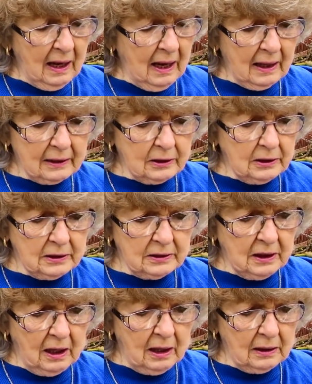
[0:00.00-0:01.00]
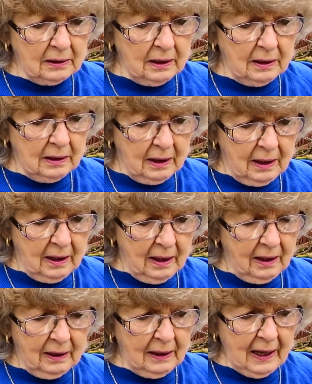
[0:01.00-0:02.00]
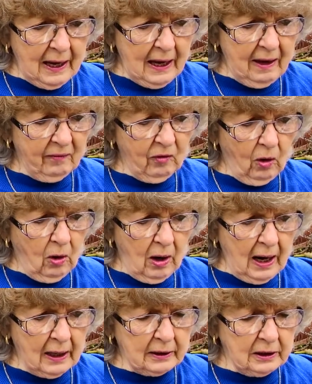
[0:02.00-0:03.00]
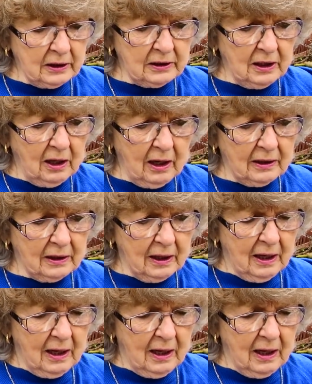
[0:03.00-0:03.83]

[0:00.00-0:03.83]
I could not laugh, or I could not